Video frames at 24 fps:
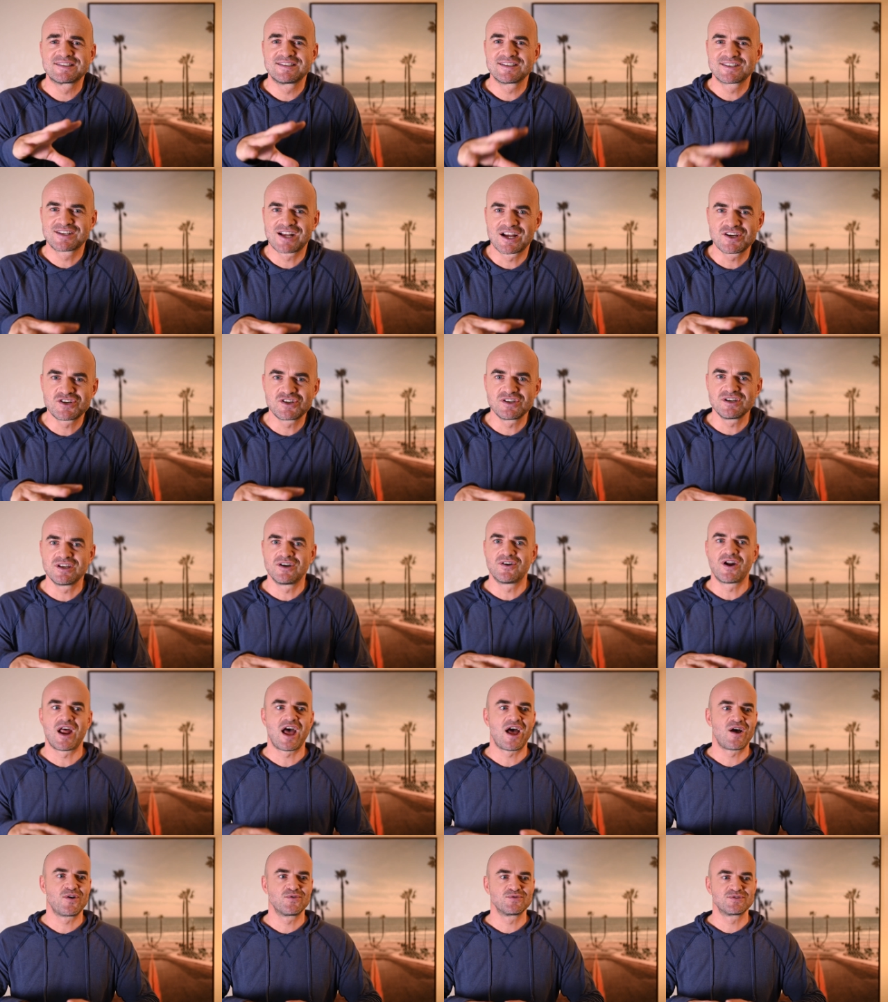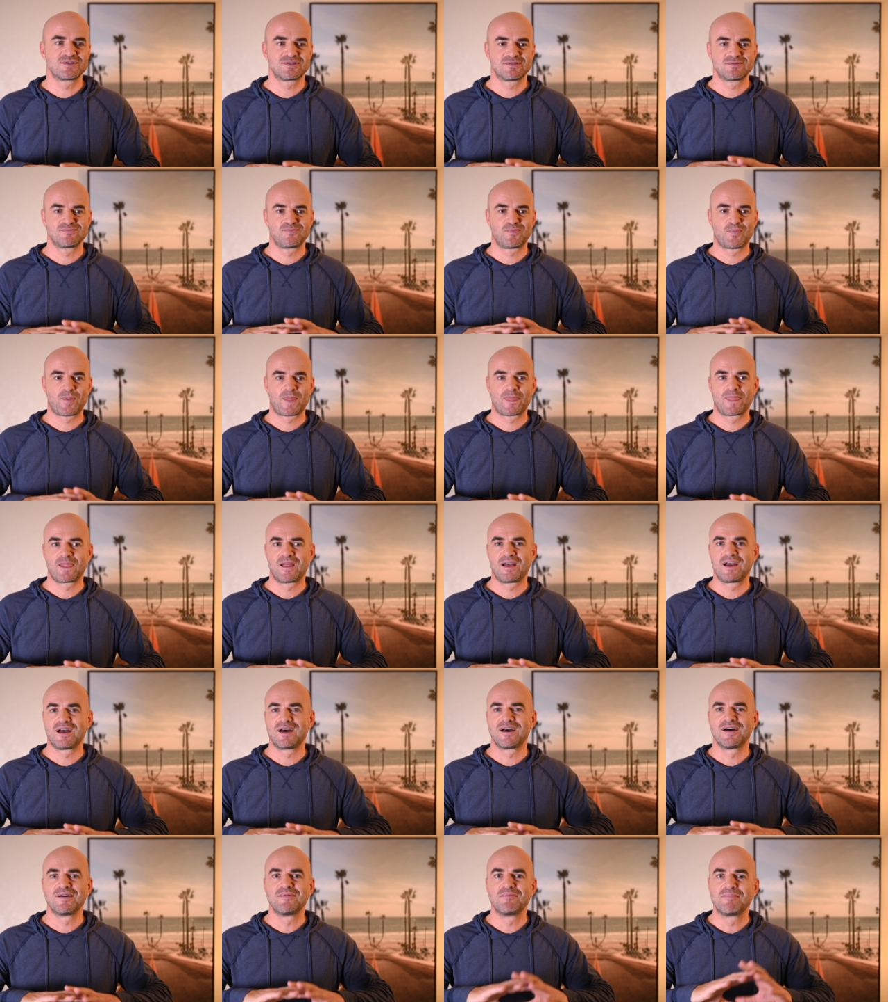discussion around
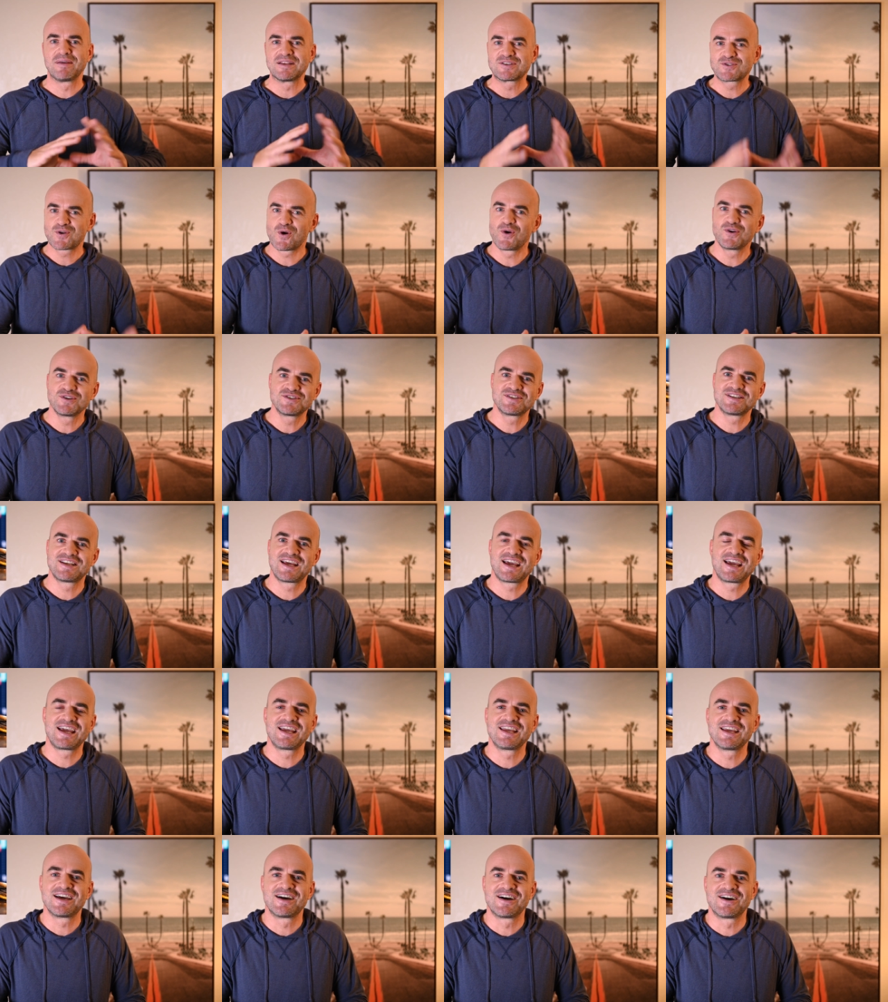Bitcoin today.